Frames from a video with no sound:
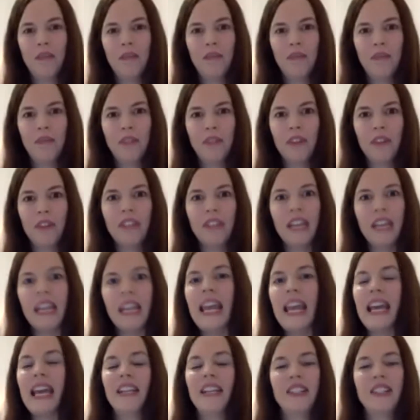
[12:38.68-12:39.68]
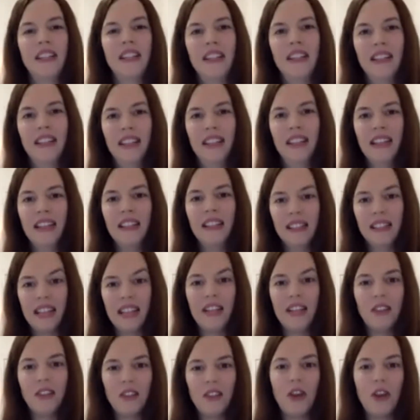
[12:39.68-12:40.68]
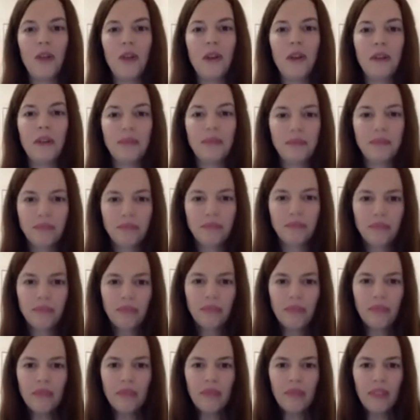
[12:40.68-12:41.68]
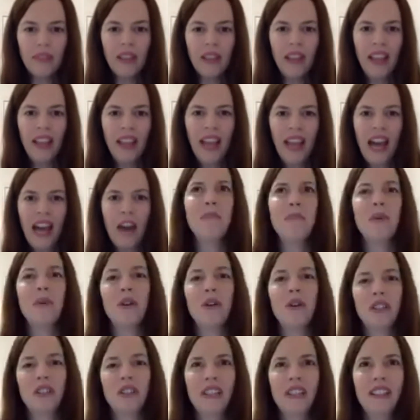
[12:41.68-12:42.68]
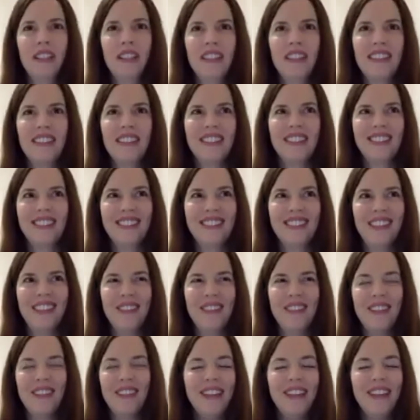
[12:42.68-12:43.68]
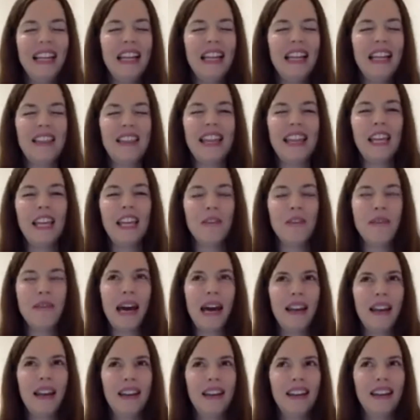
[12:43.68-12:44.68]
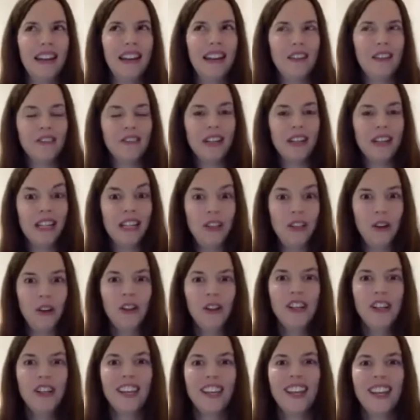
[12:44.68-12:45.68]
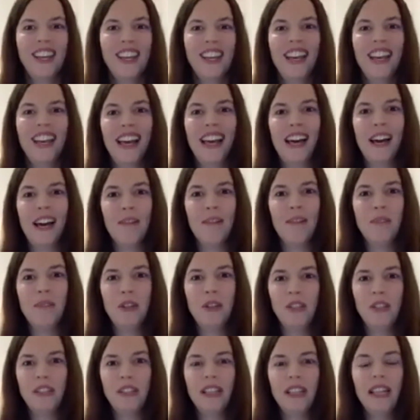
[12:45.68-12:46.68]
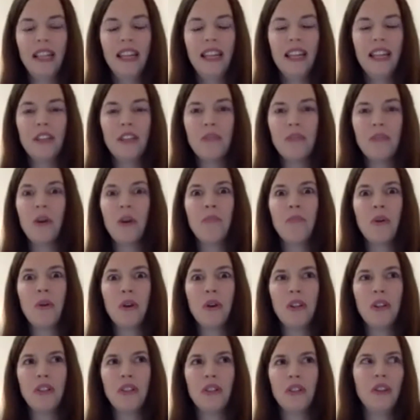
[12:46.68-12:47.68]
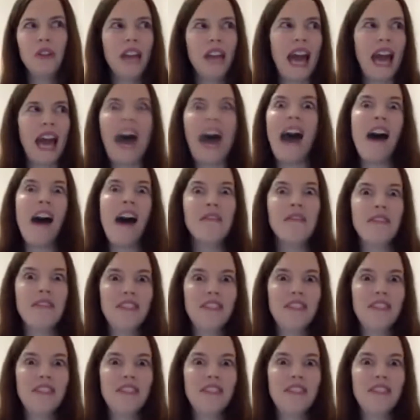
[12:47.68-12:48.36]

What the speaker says: of connection, and so on. It's more important, if we really think about it, and if we look lucidly, it's more important to have